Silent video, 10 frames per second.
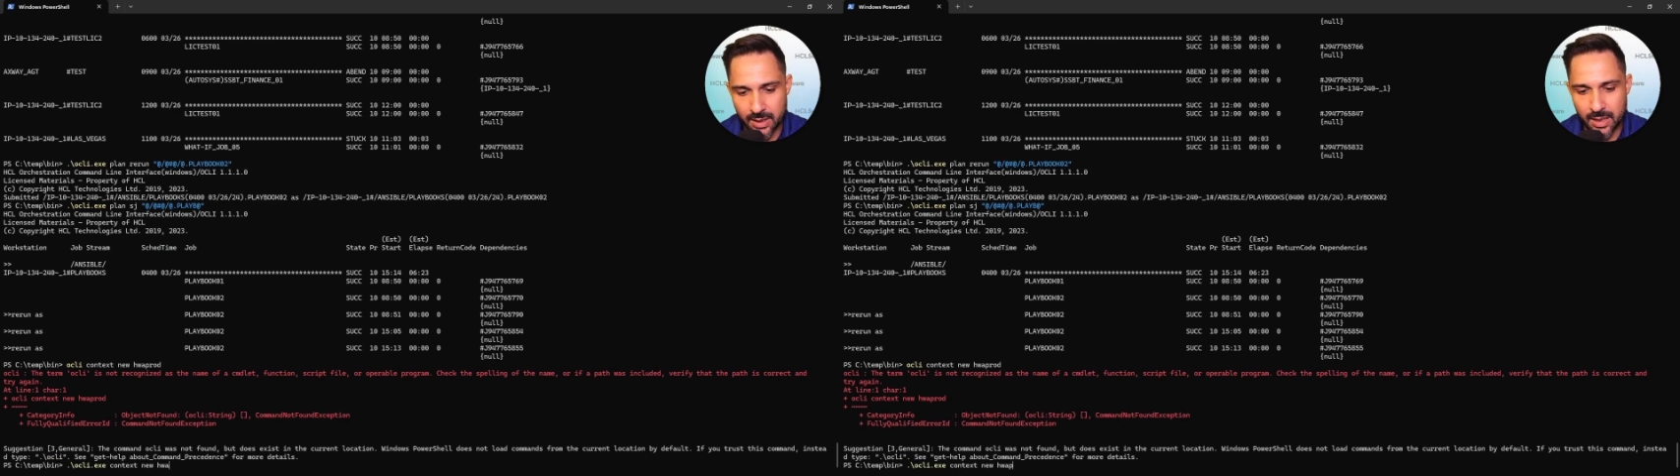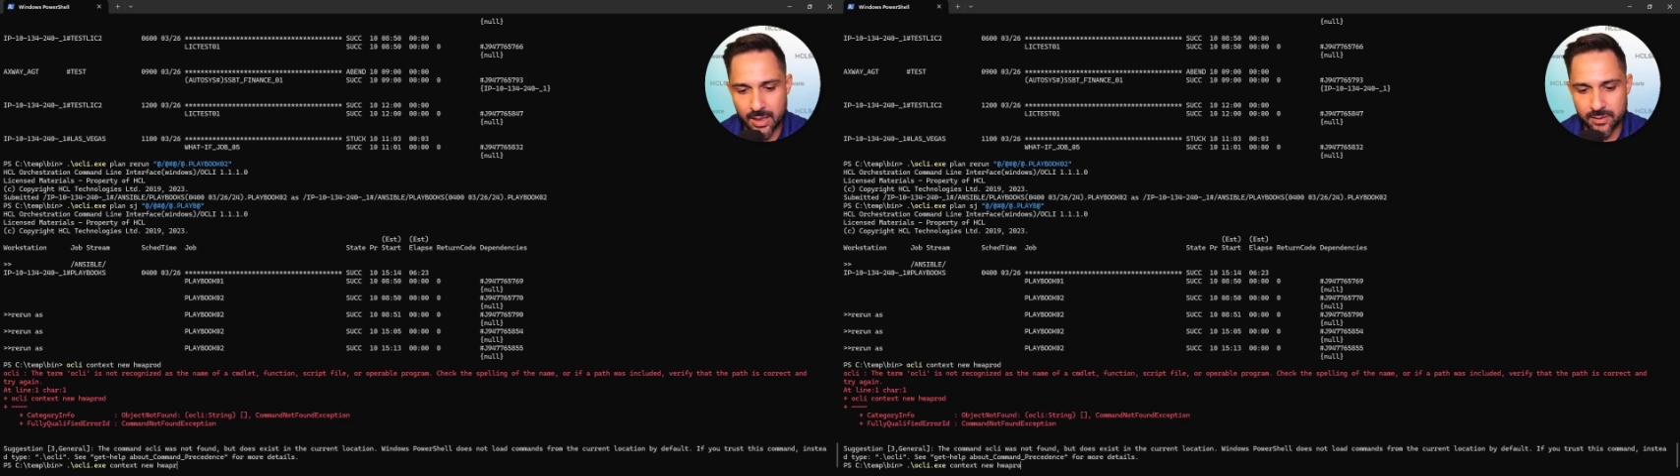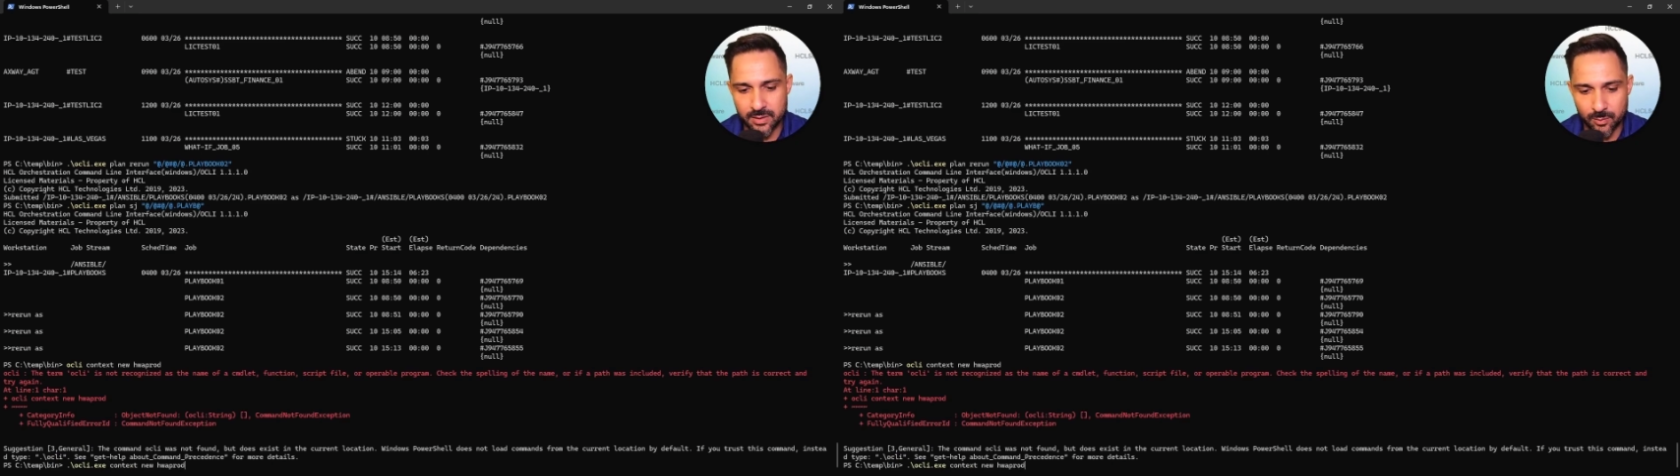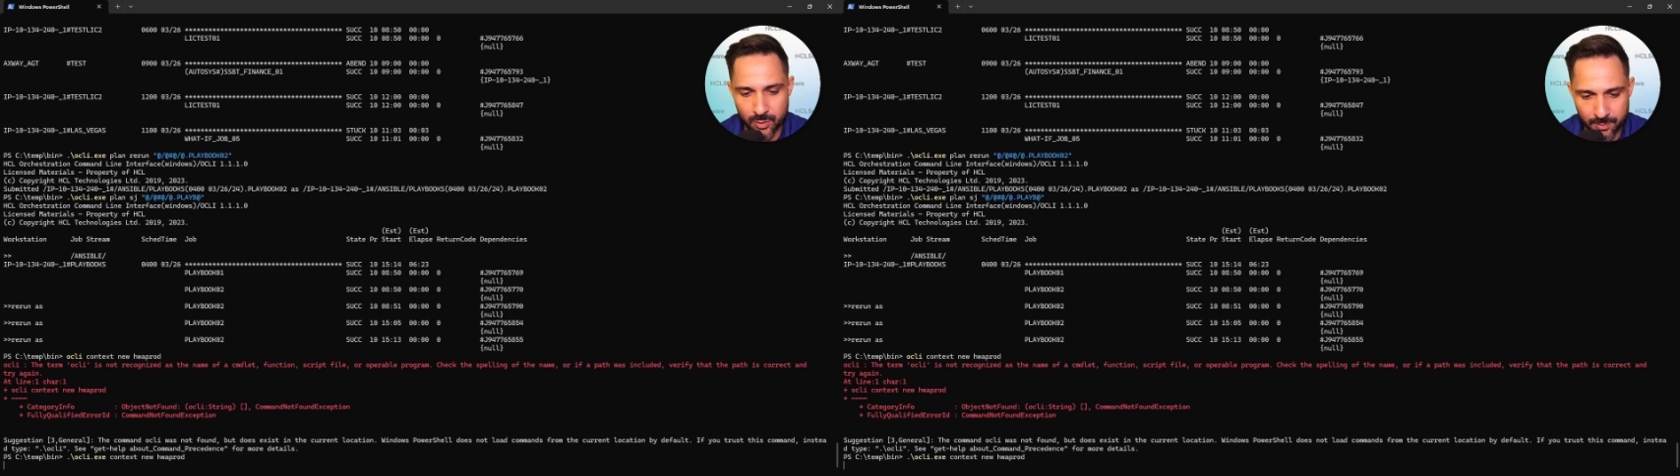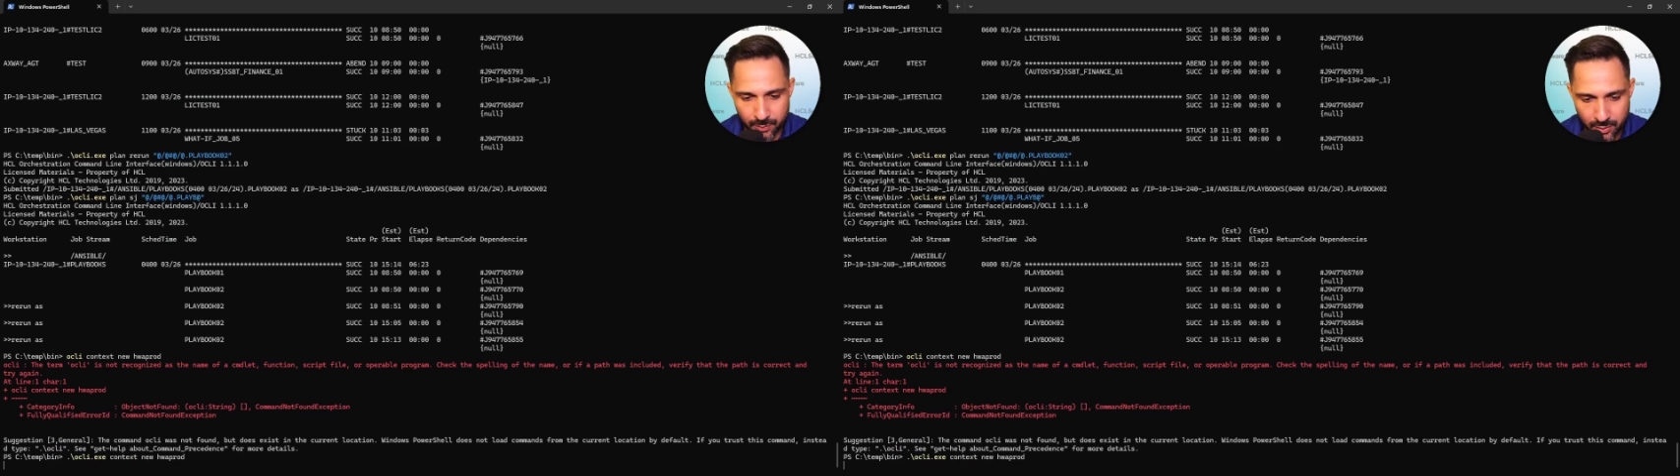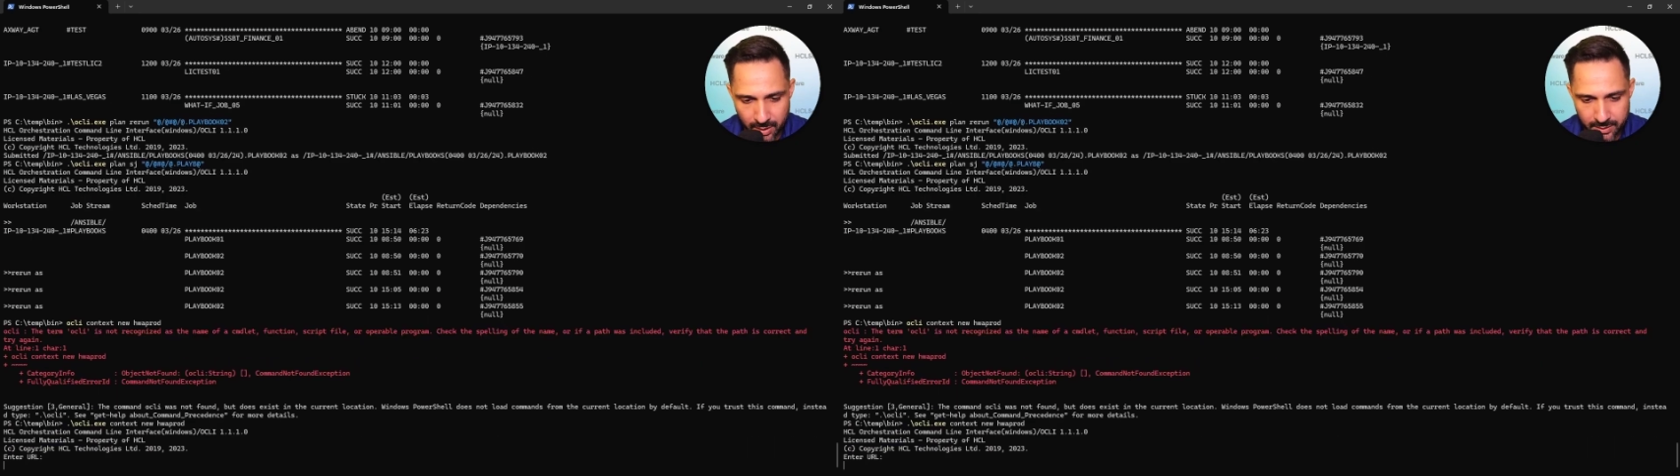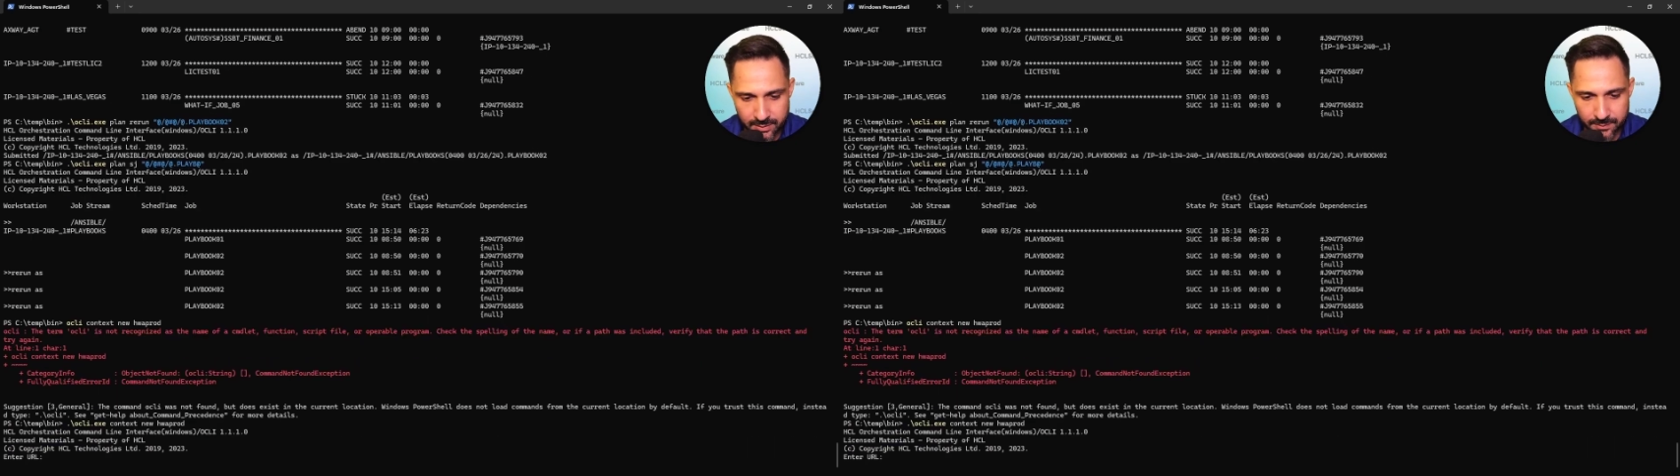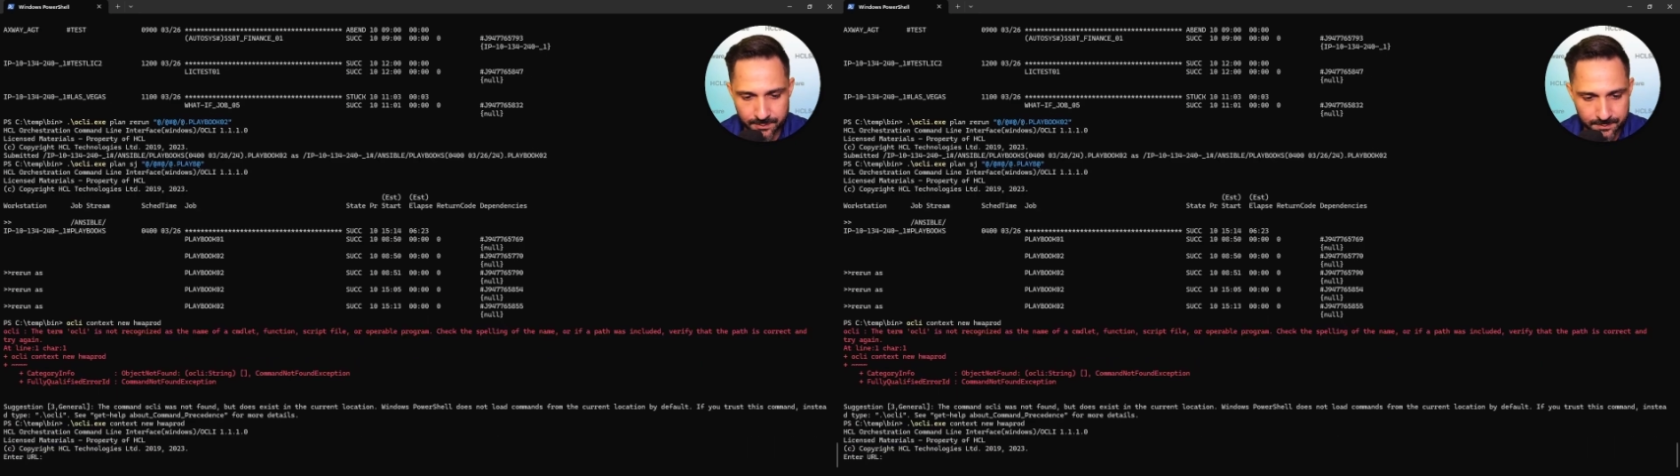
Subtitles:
HWA prod.